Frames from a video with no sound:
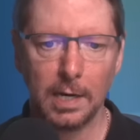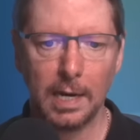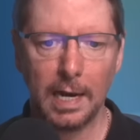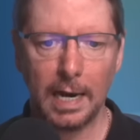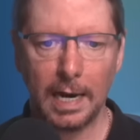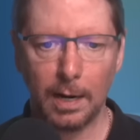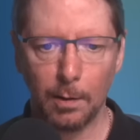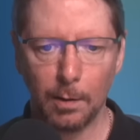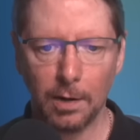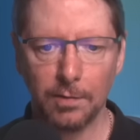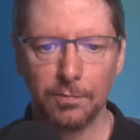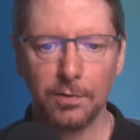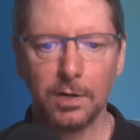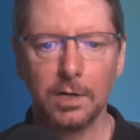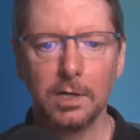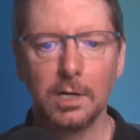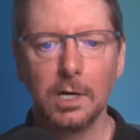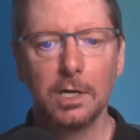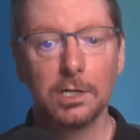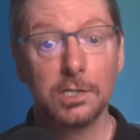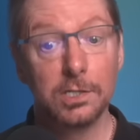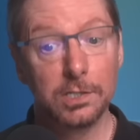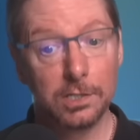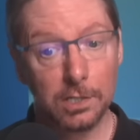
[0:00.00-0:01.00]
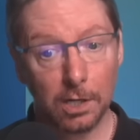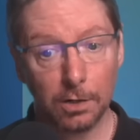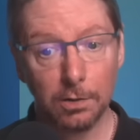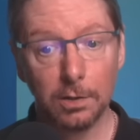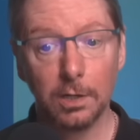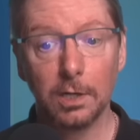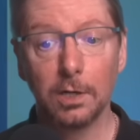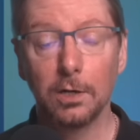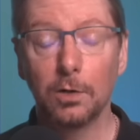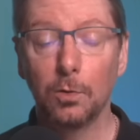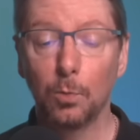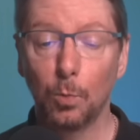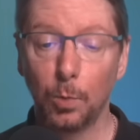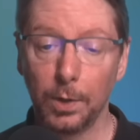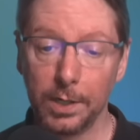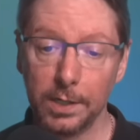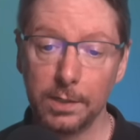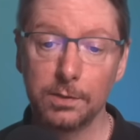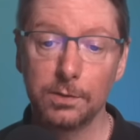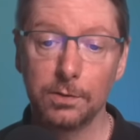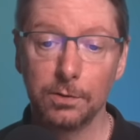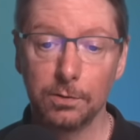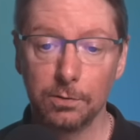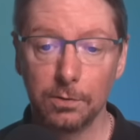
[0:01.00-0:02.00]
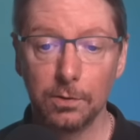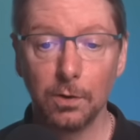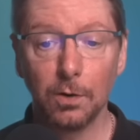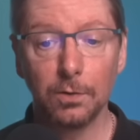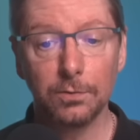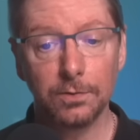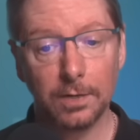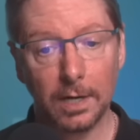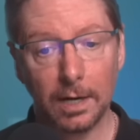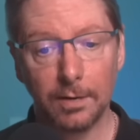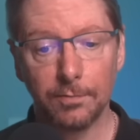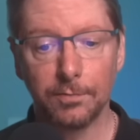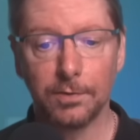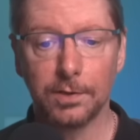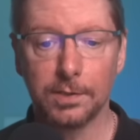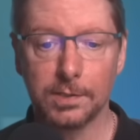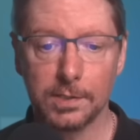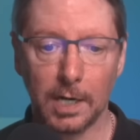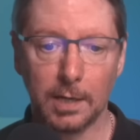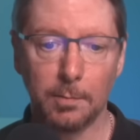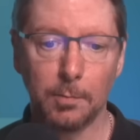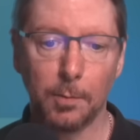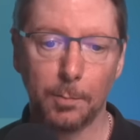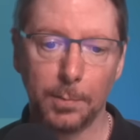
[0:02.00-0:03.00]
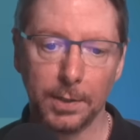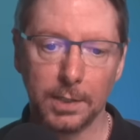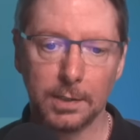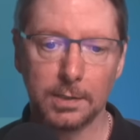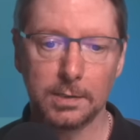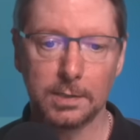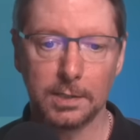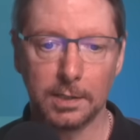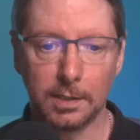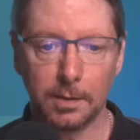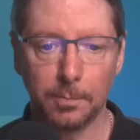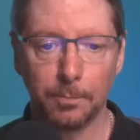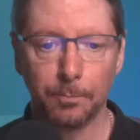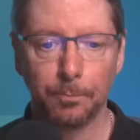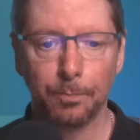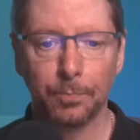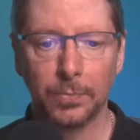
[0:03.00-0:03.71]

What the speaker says: However, solar and wind do not have the same ability.